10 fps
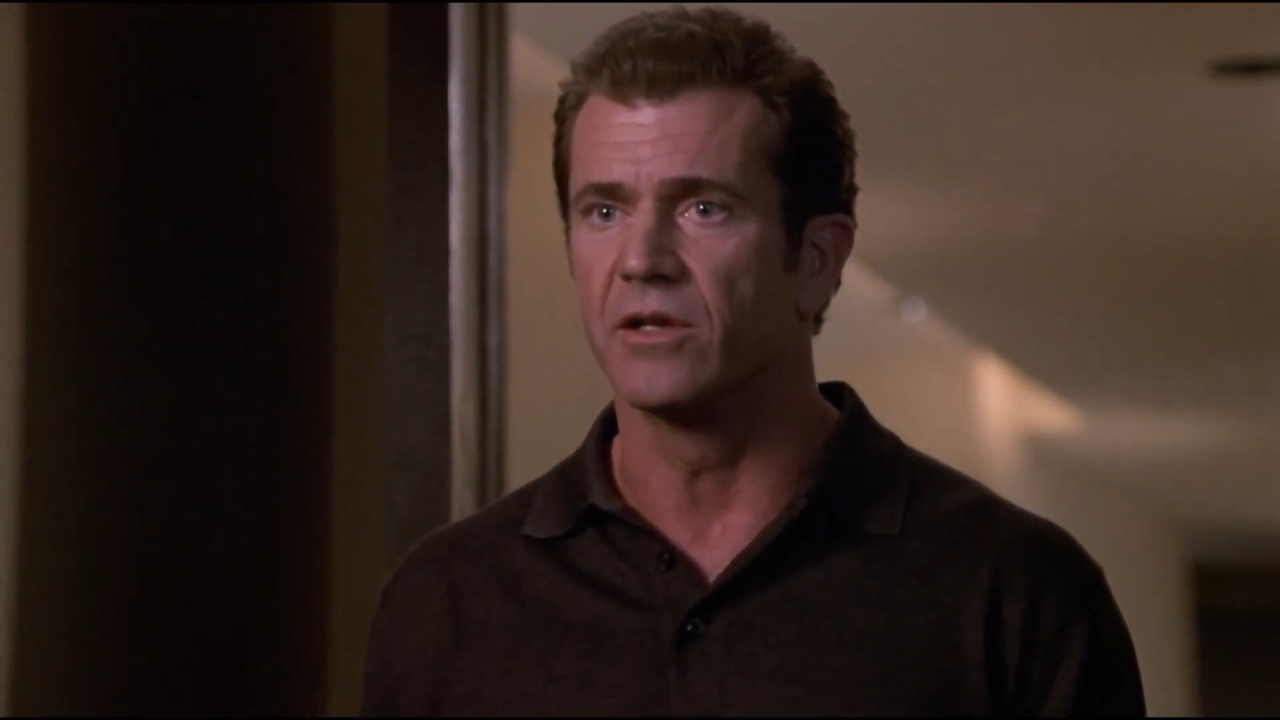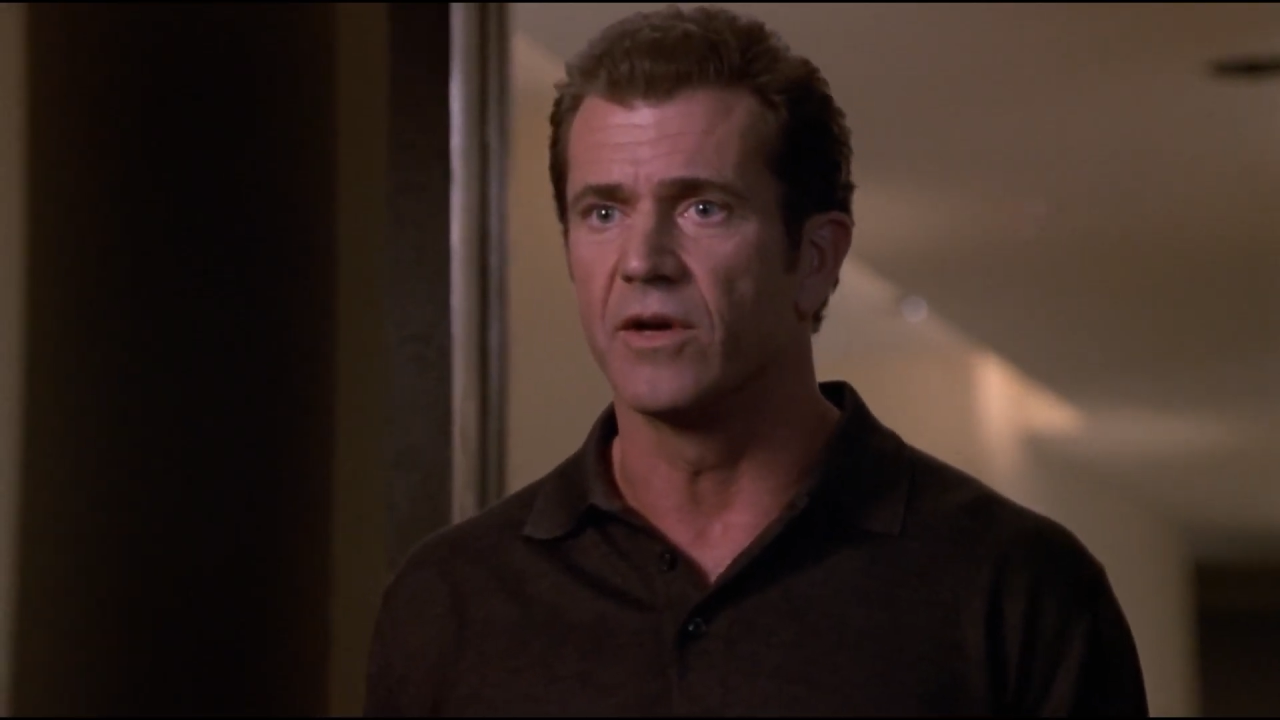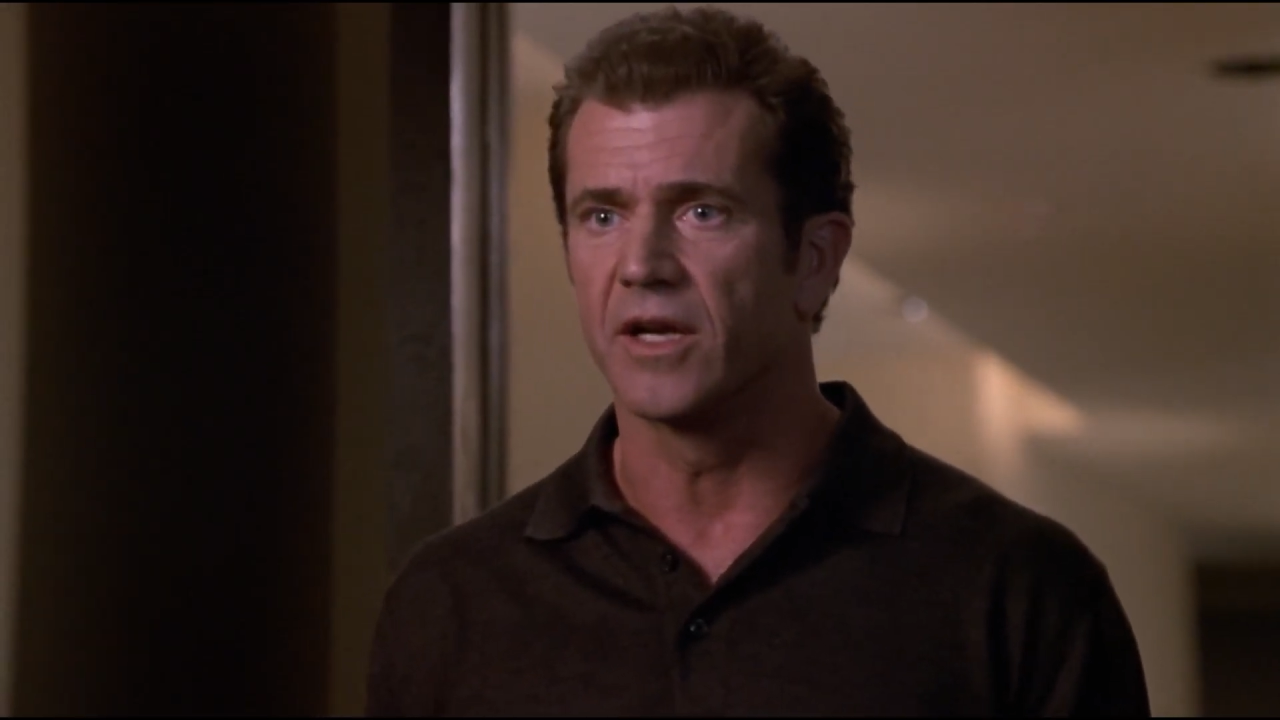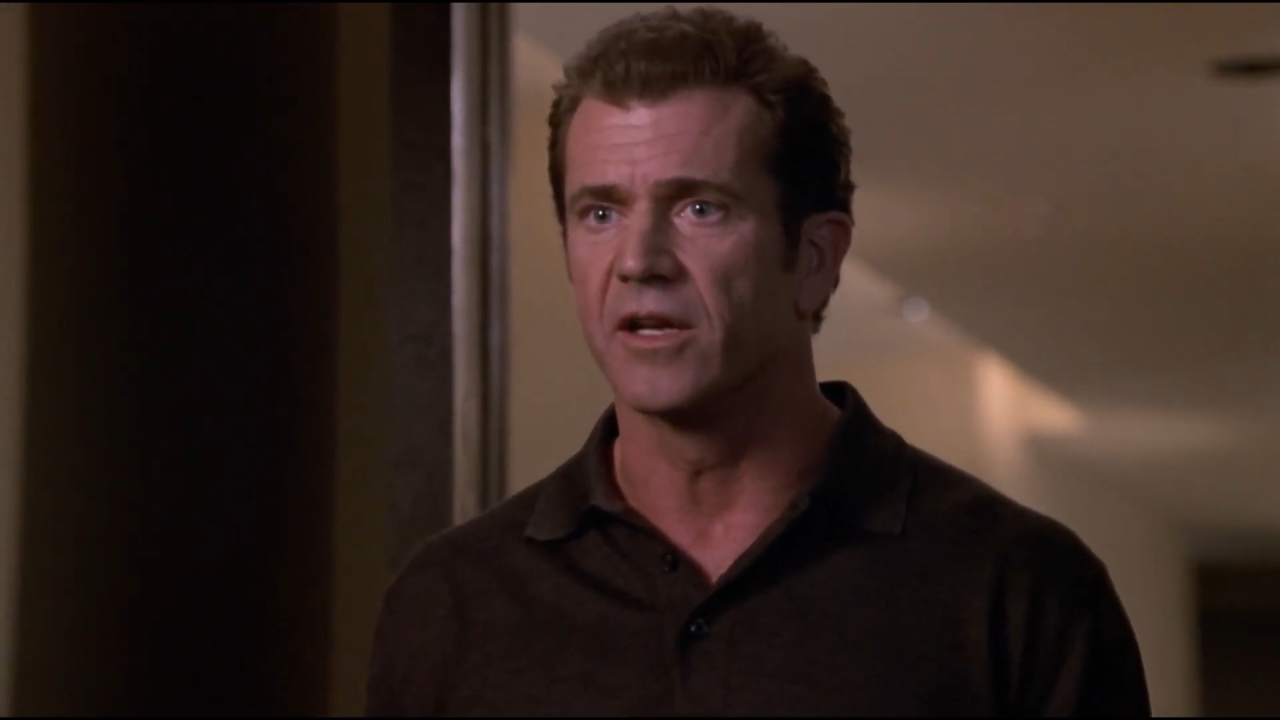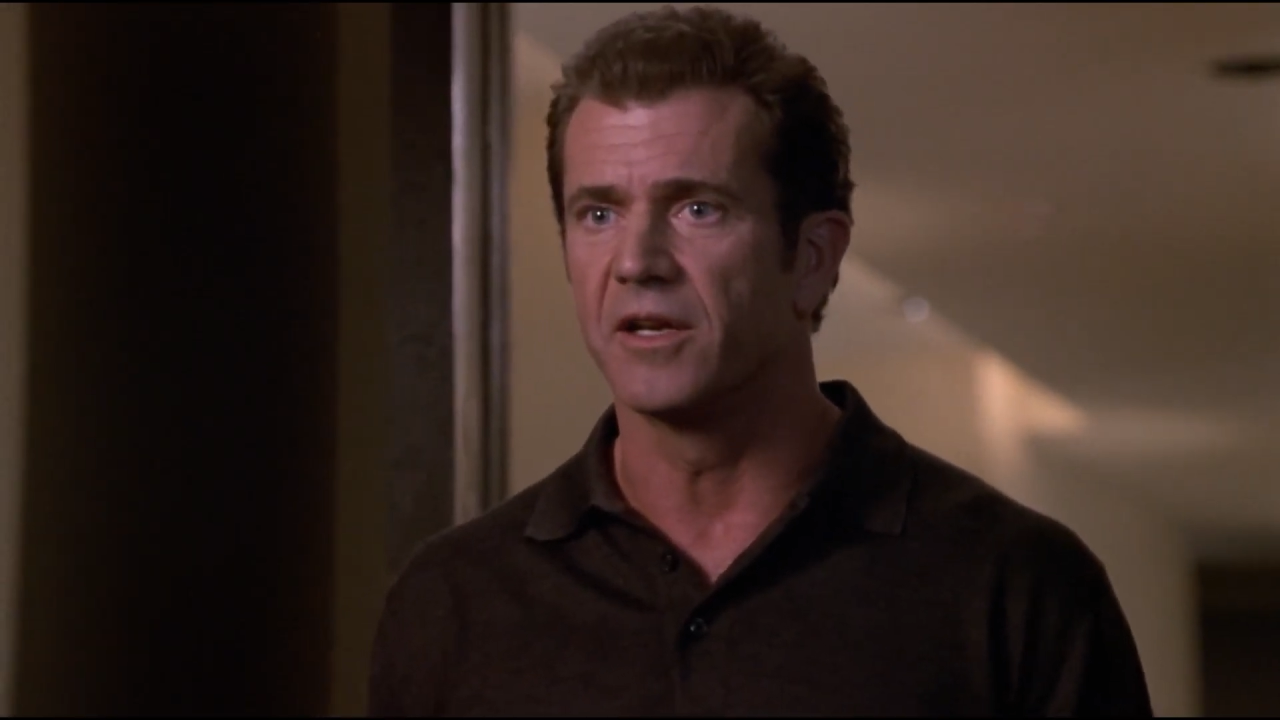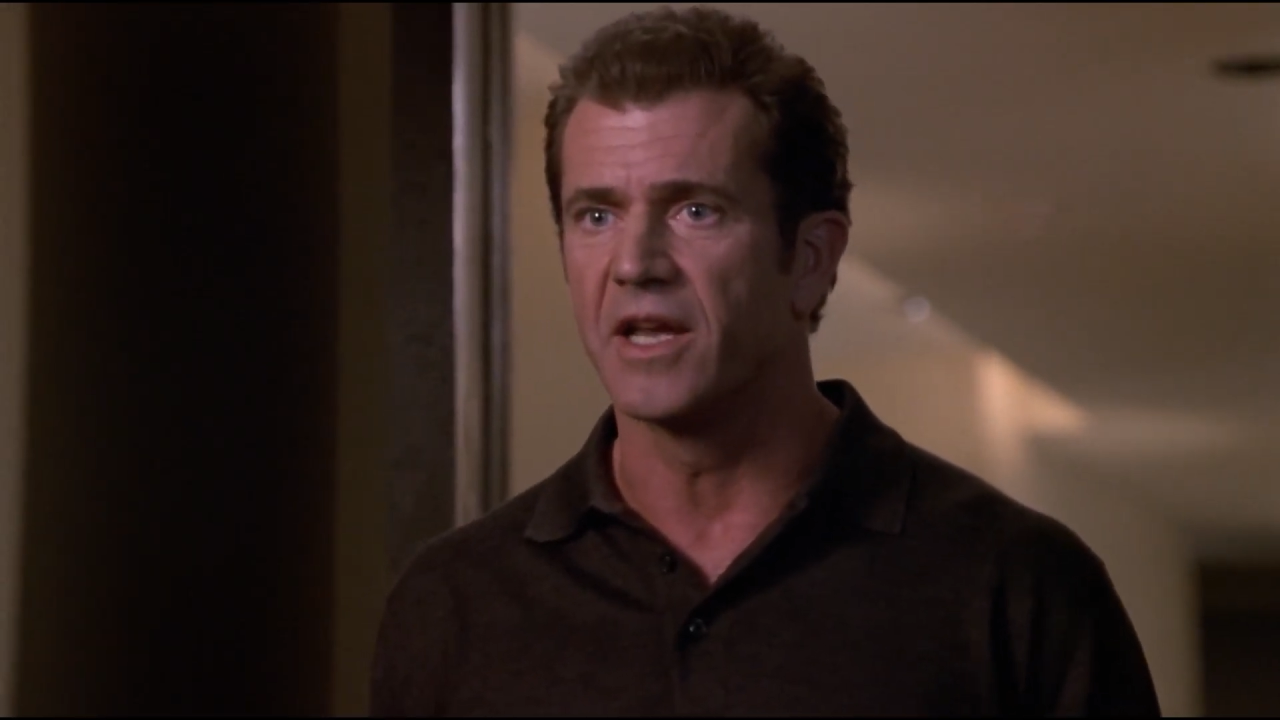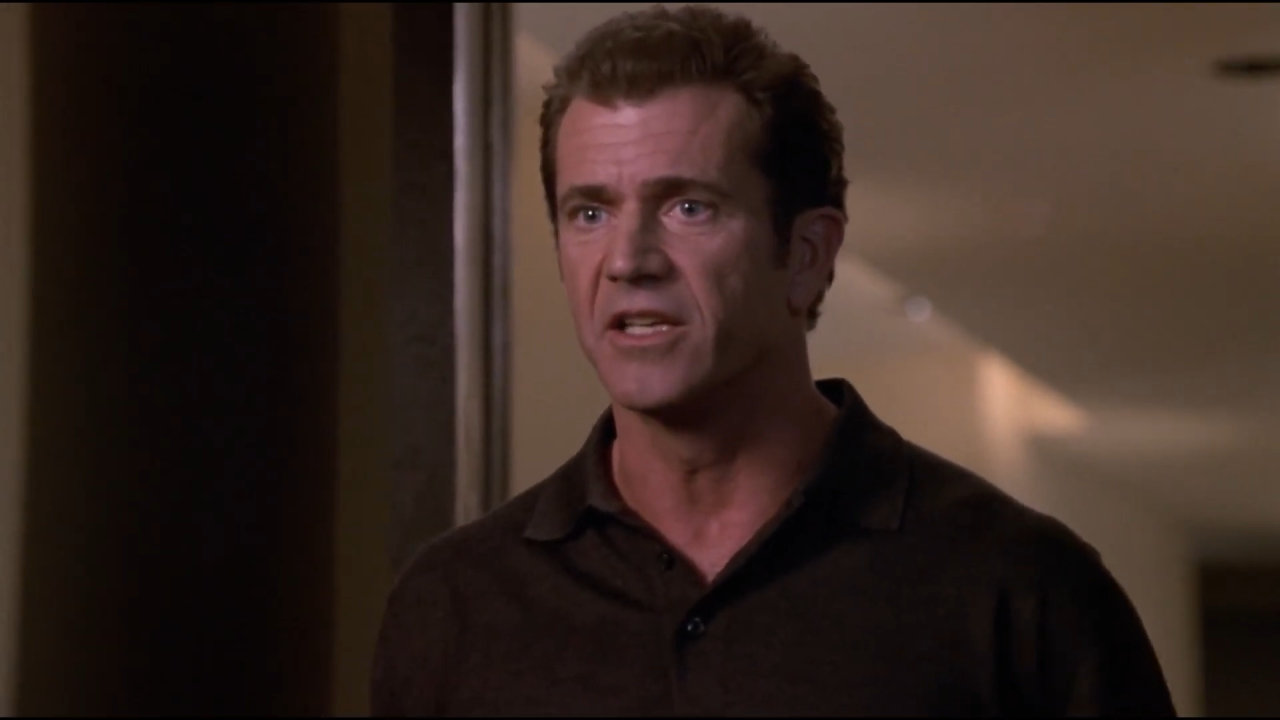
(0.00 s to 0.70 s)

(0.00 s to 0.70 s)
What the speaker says: shopping